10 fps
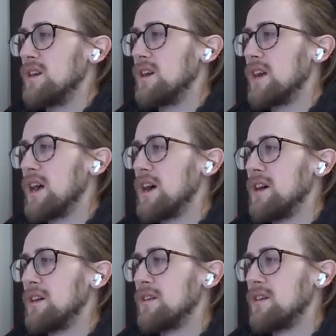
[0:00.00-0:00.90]

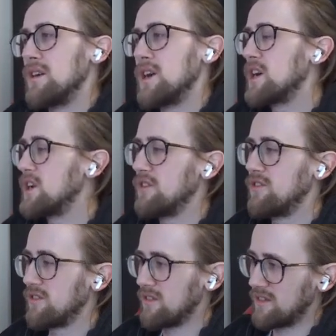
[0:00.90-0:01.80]
yeah, actually ah, she's
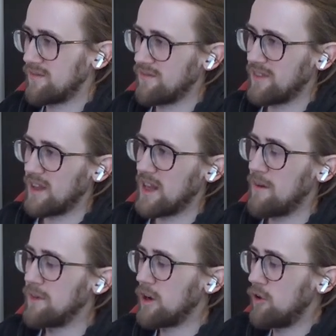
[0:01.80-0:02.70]
just
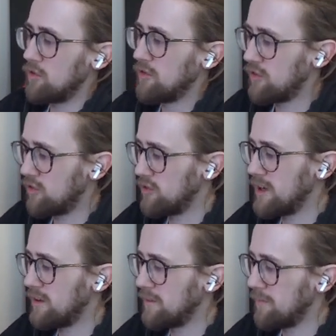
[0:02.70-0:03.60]
having a whole
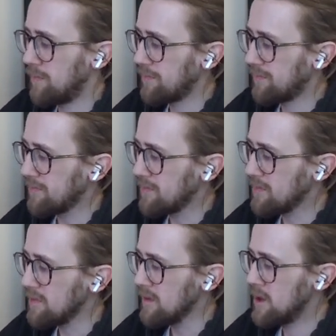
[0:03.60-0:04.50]
story on
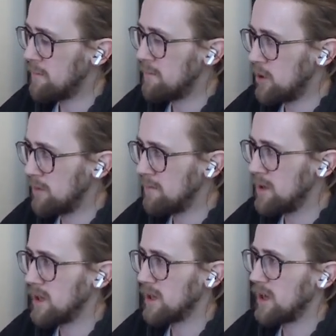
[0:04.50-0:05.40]
her
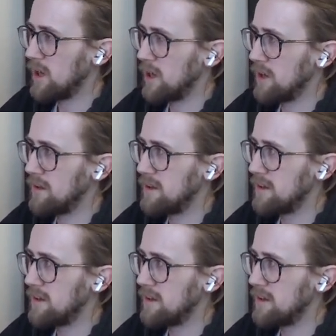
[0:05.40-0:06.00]
mom, her